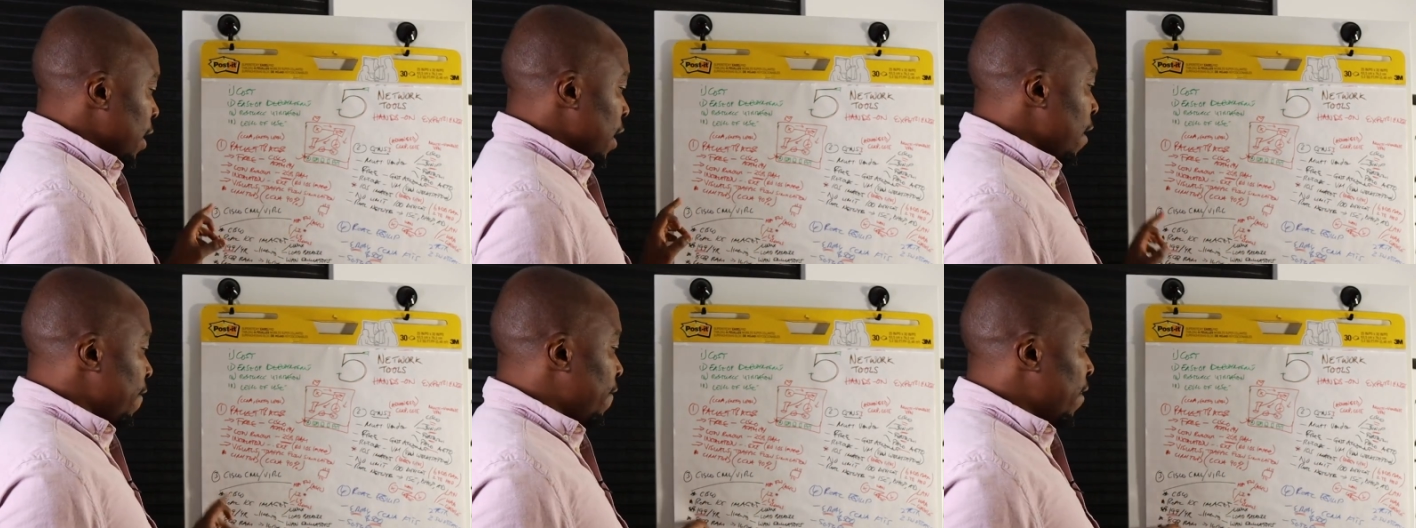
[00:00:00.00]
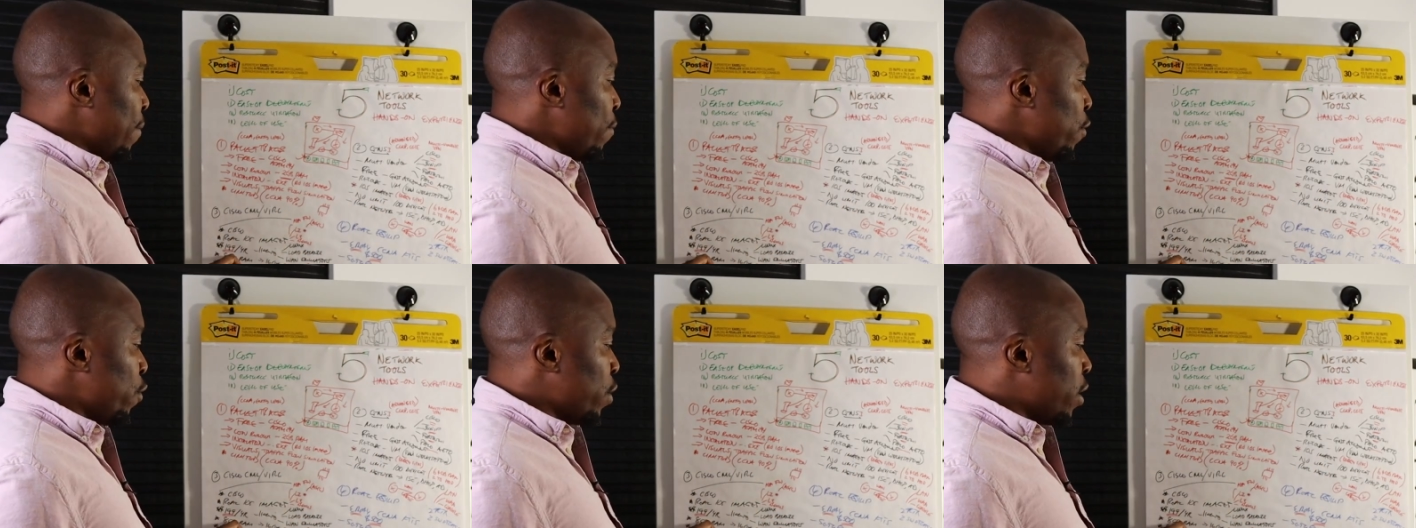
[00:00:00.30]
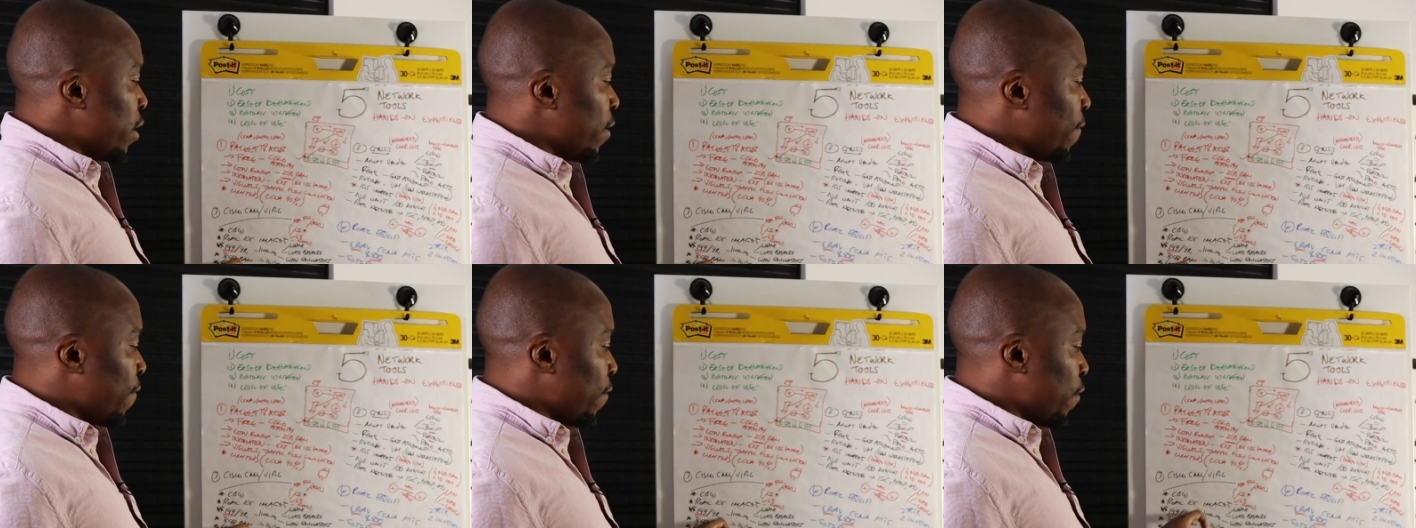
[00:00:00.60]
If I'm
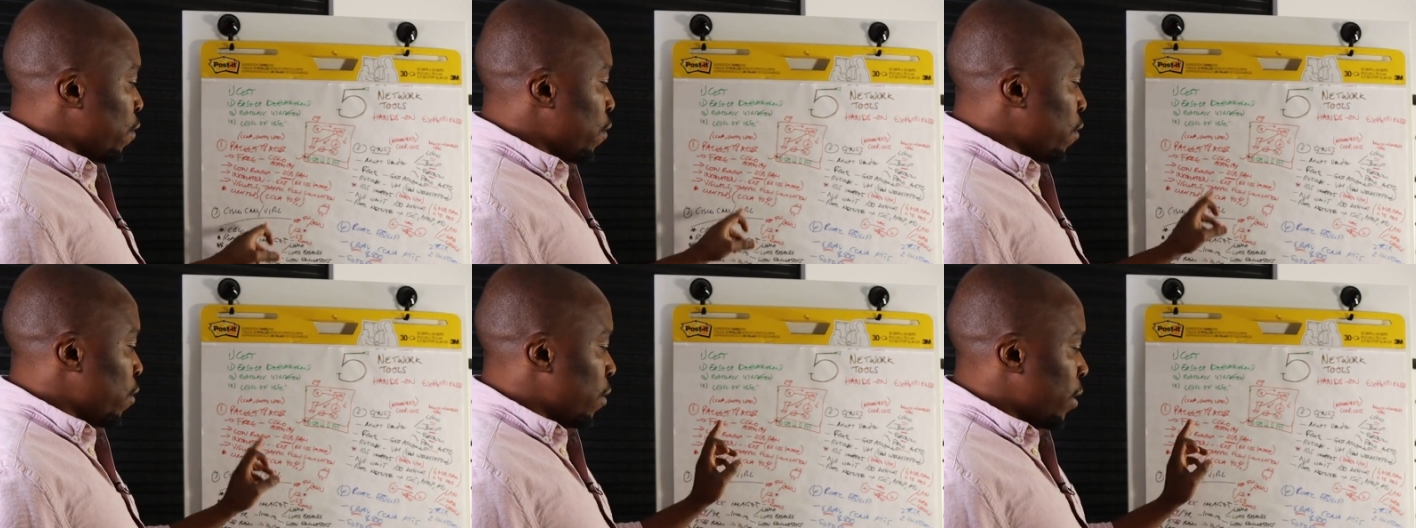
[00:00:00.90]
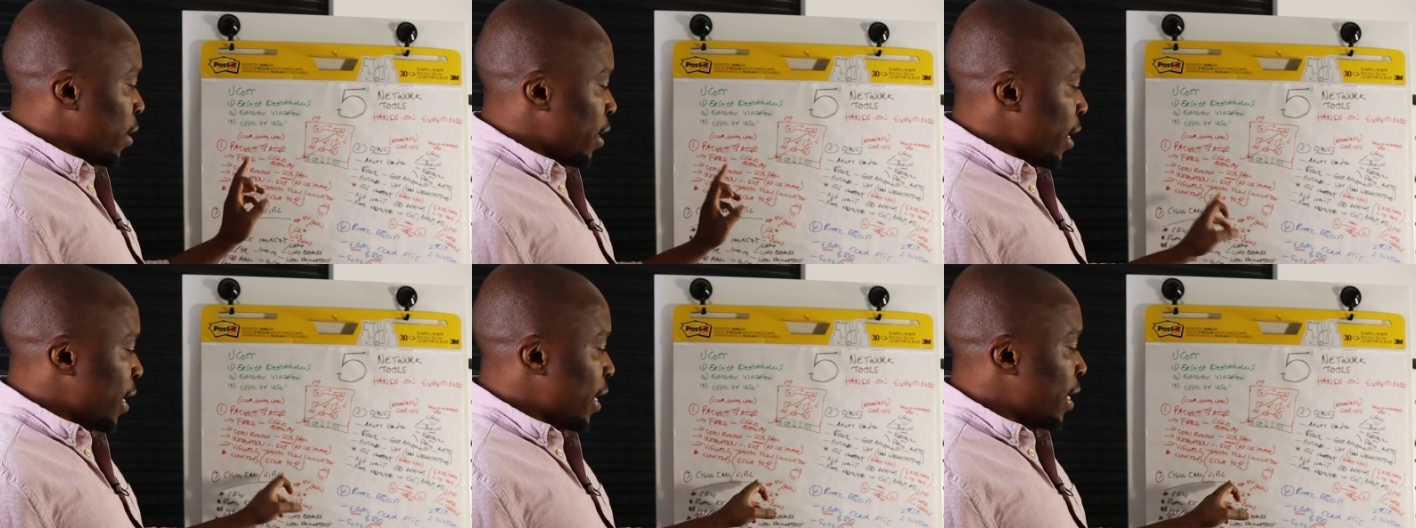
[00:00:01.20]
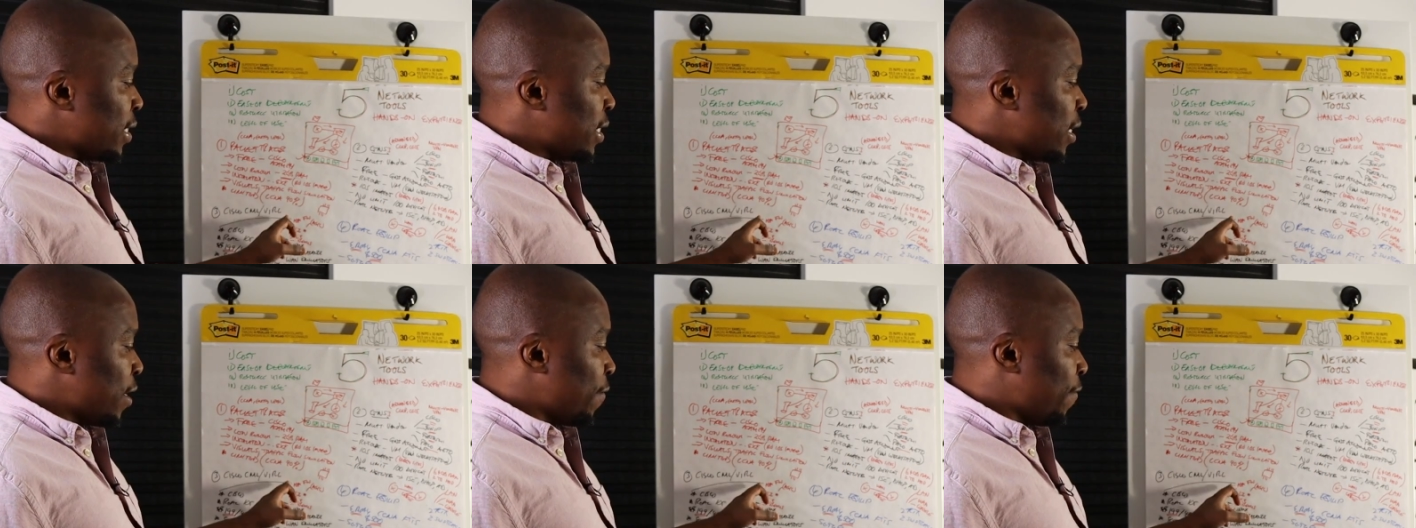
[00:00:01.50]
looking for
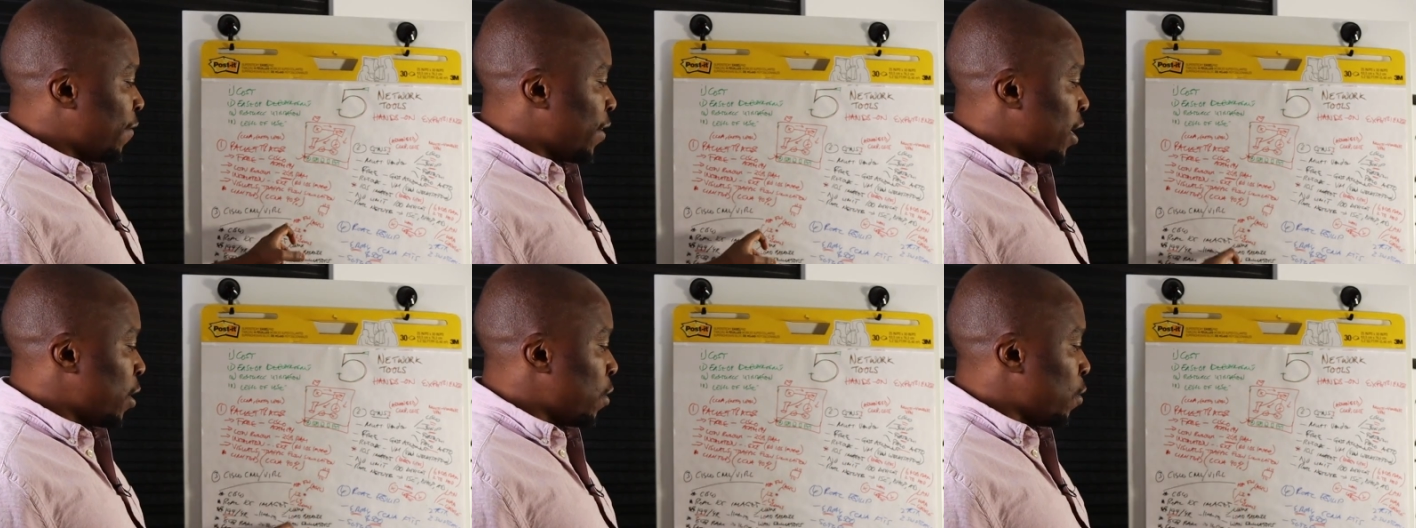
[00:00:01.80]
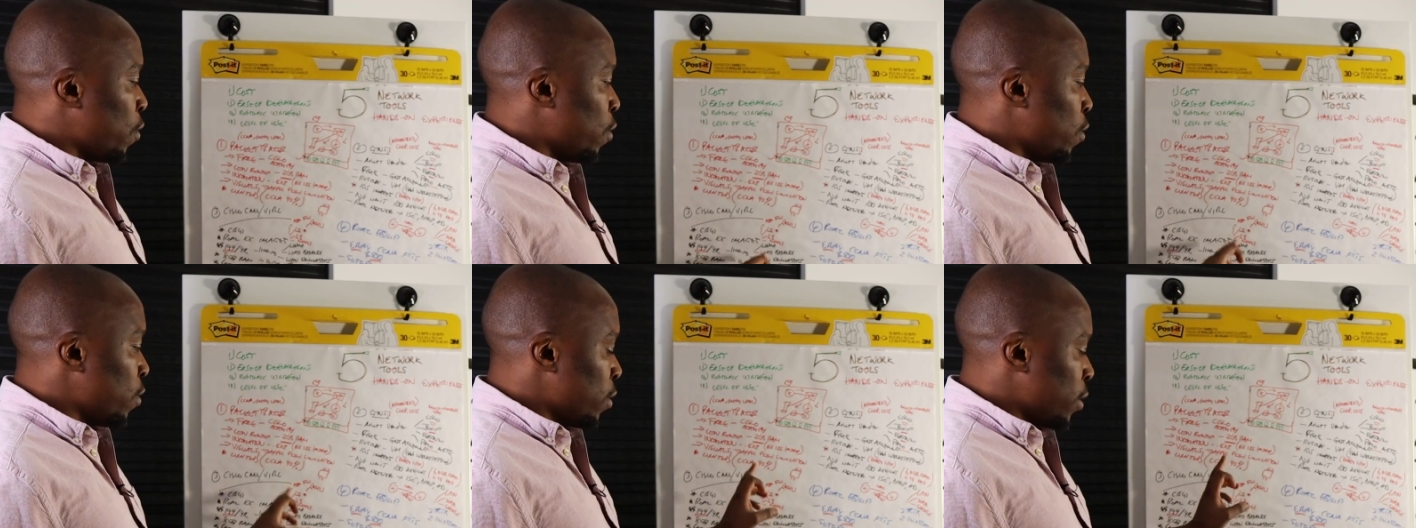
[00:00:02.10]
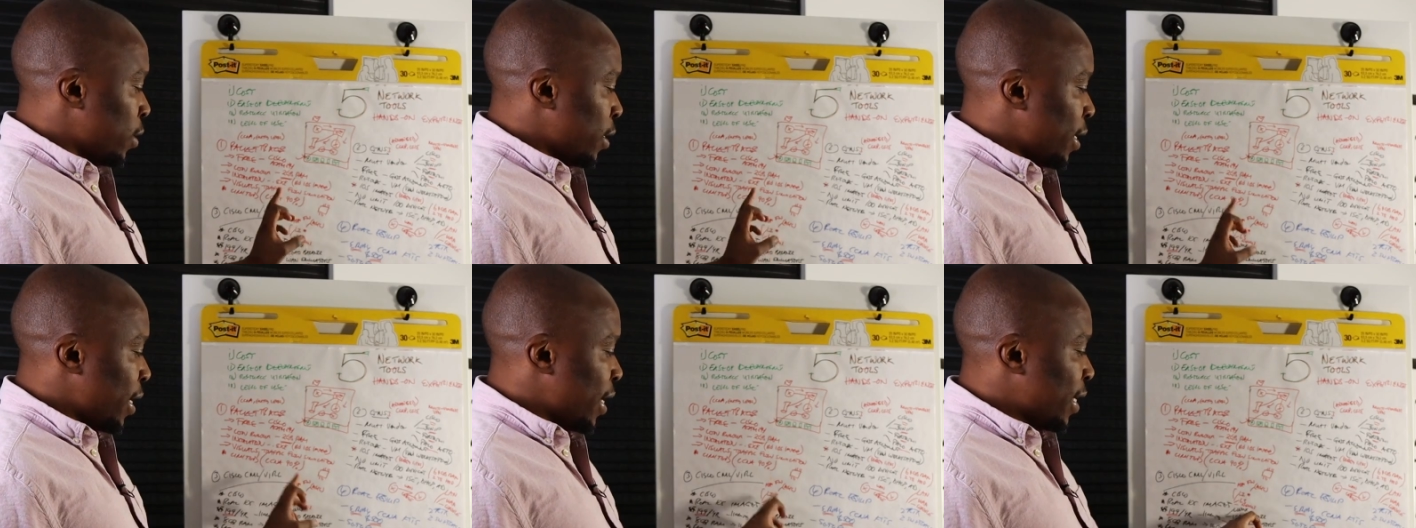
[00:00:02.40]
ASA firewall,
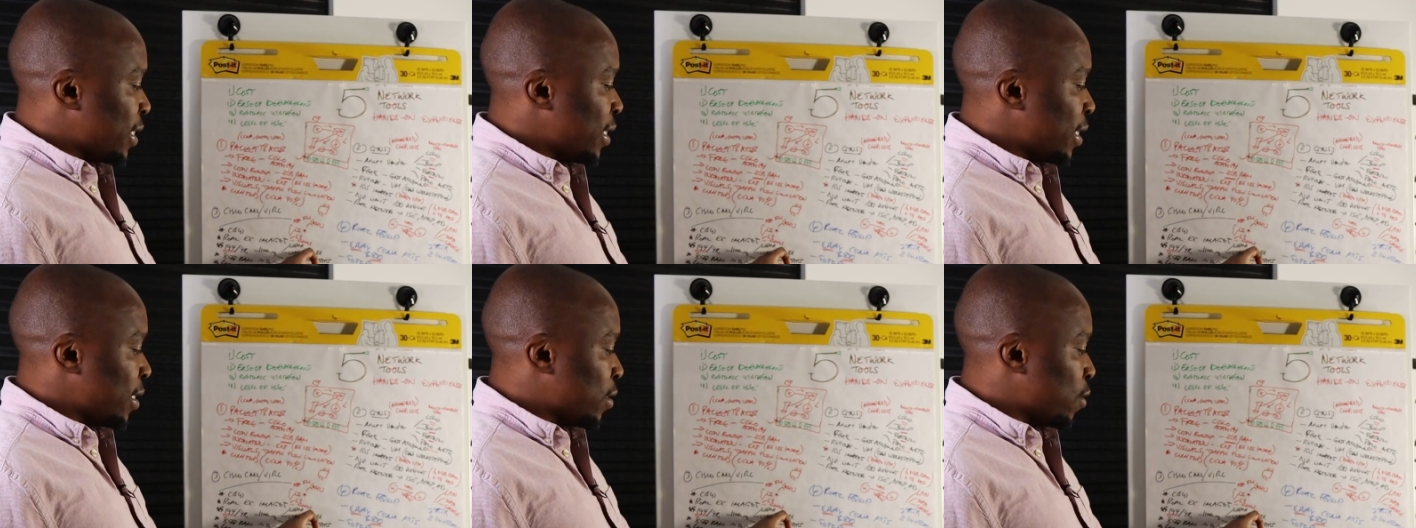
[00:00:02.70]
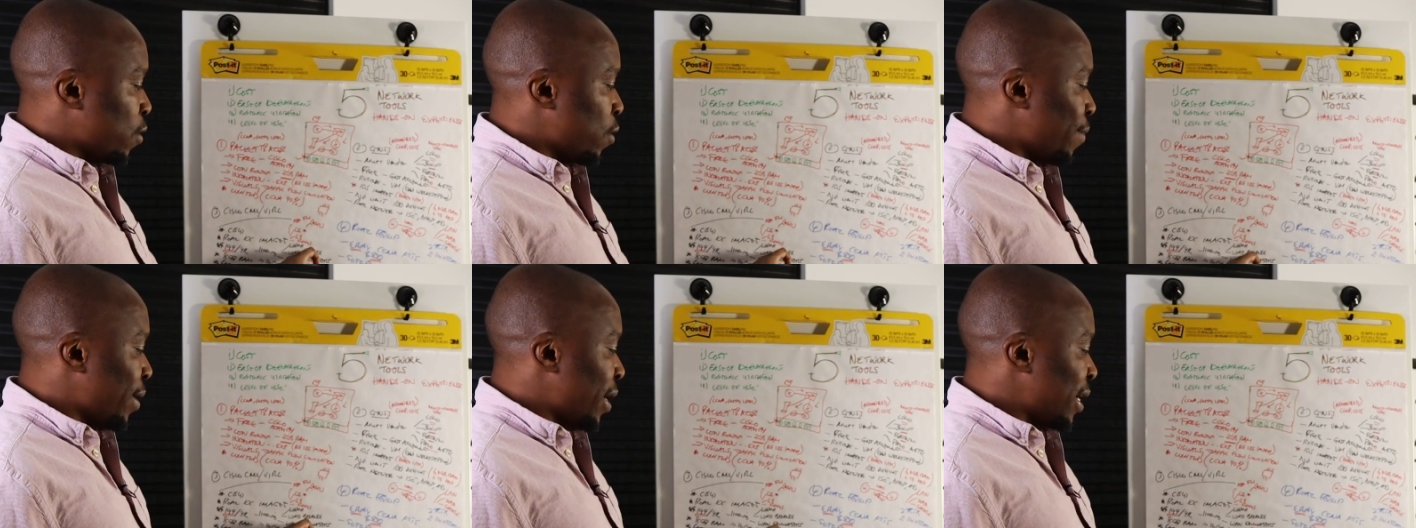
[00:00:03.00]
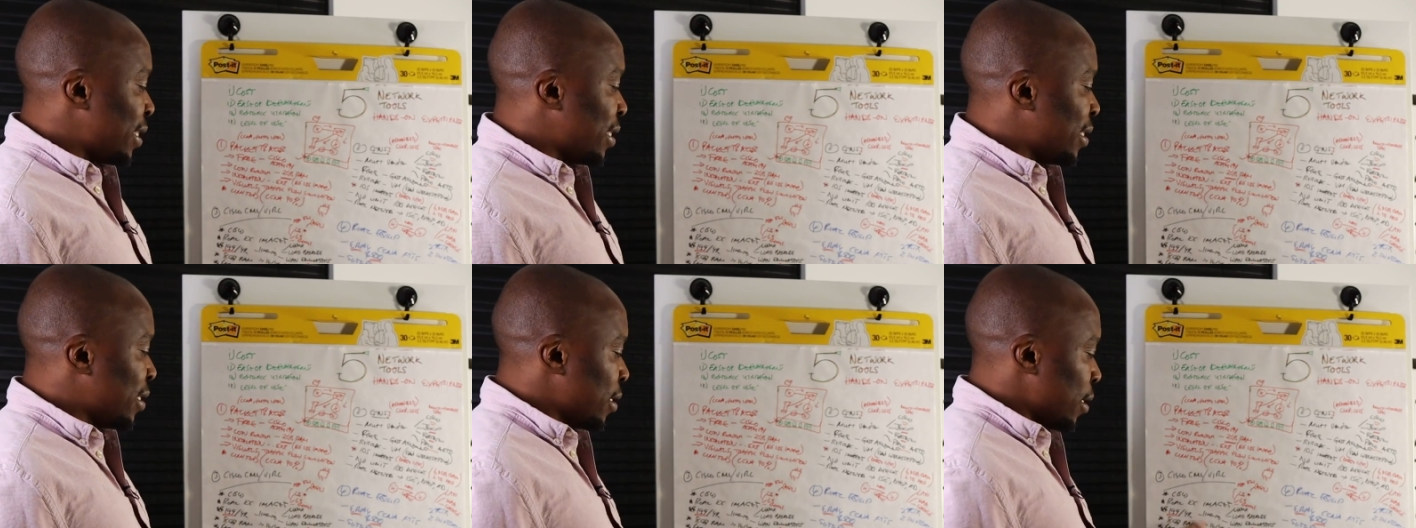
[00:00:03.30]
Nexus
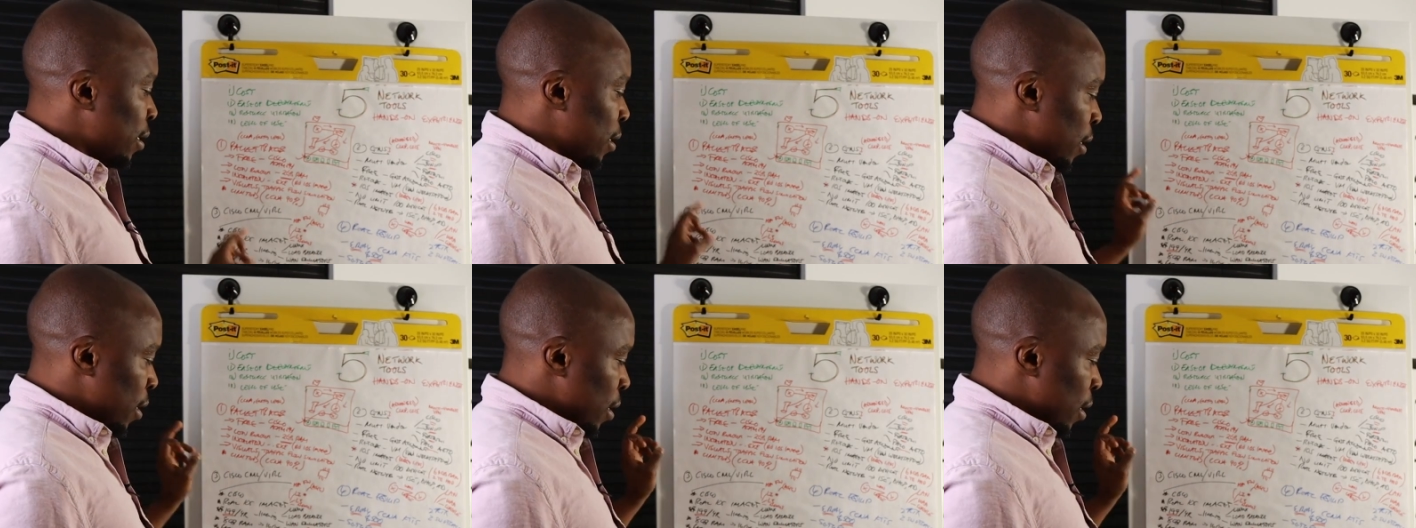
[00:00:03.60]
commands,